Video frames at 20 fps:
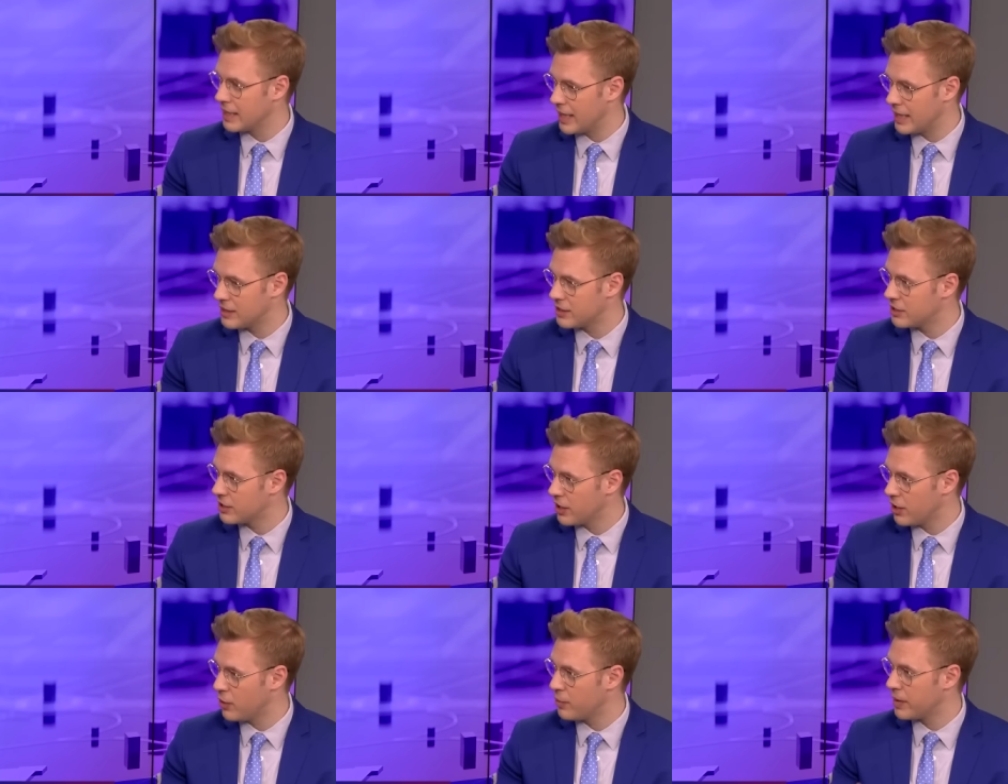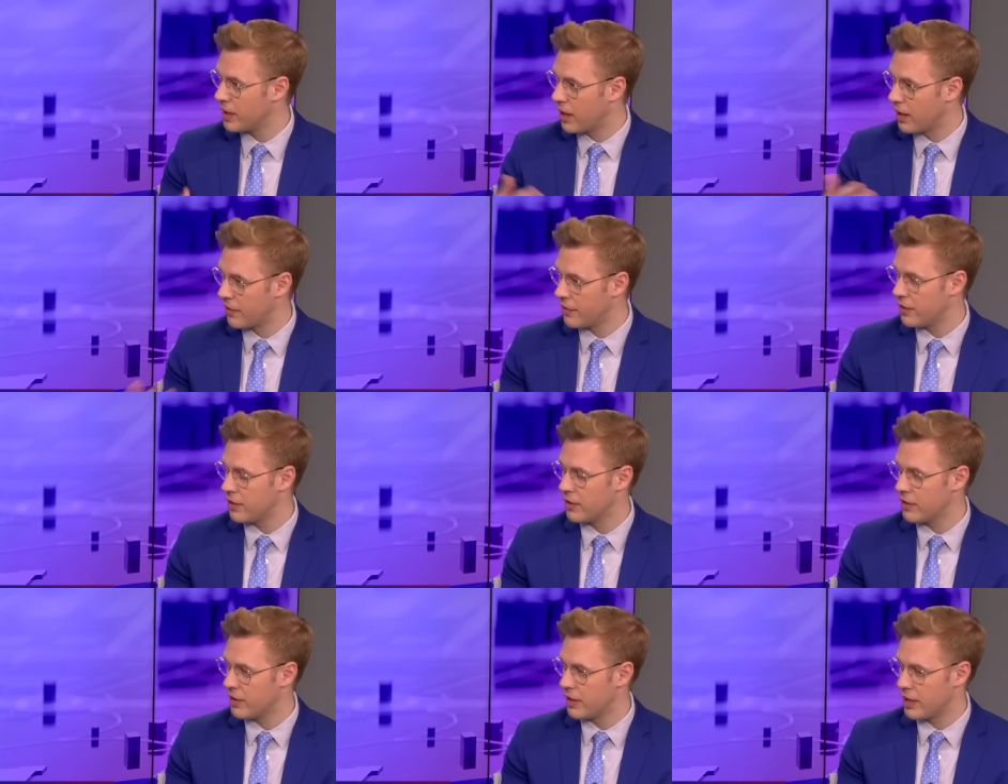less so, but
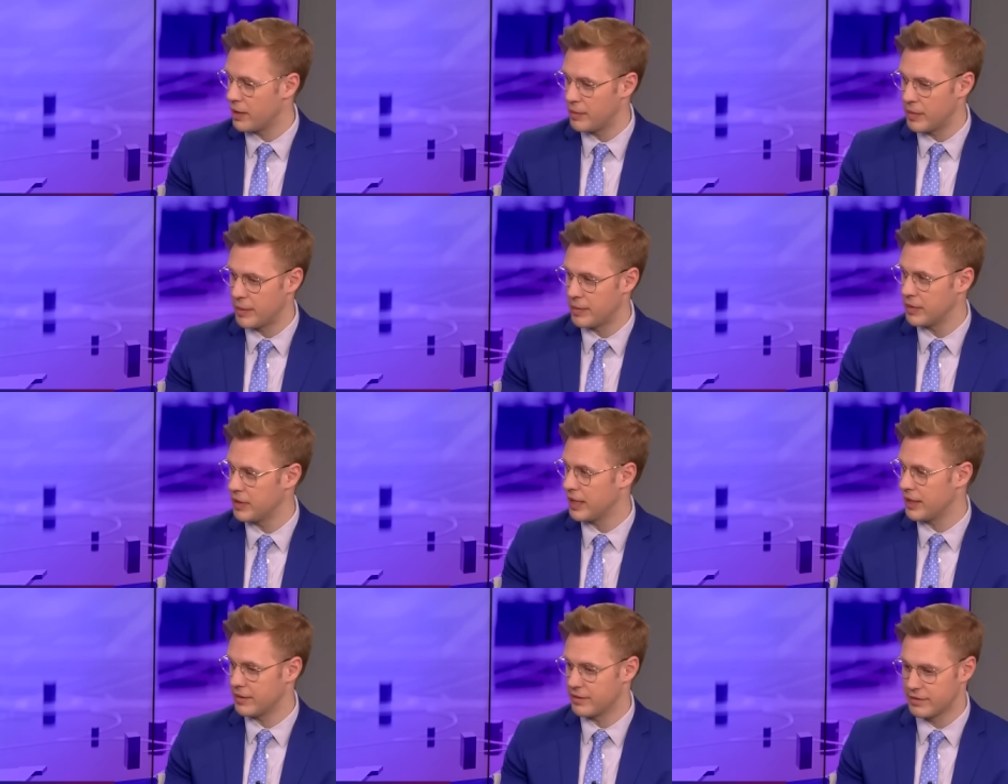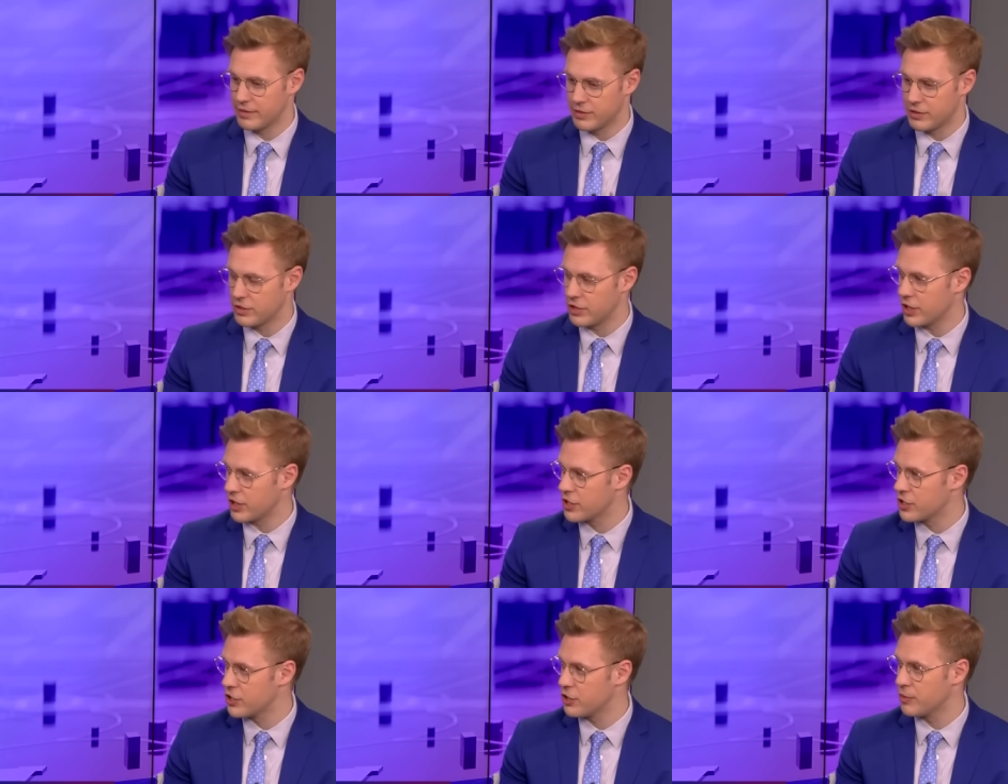other members like
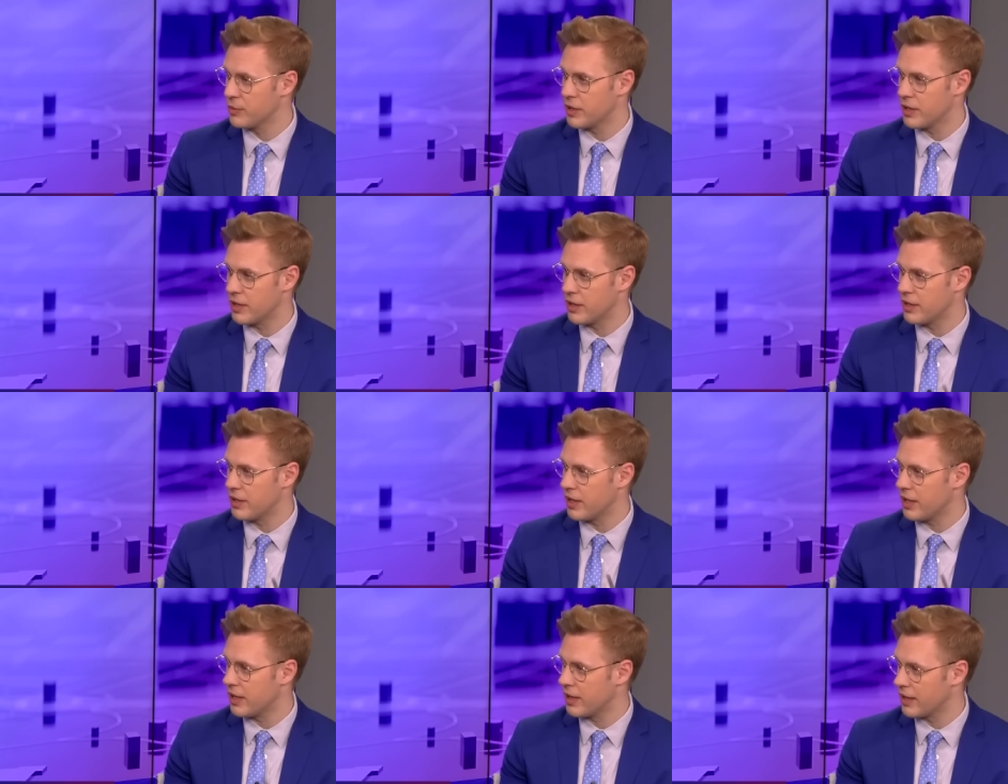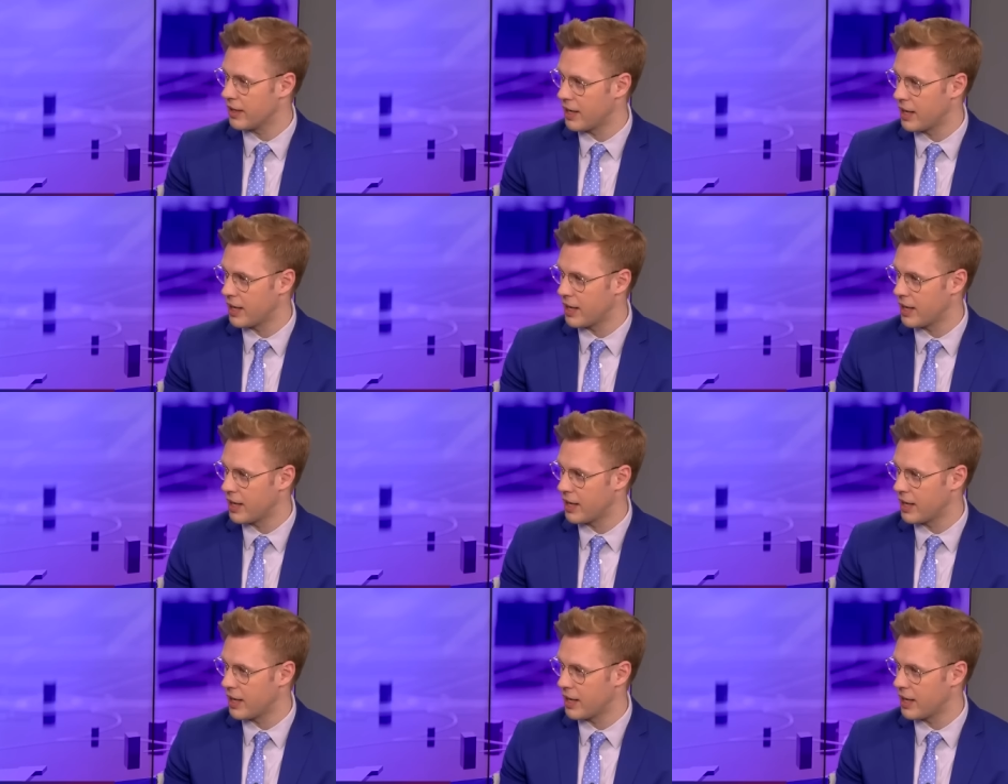Chuck Schumer,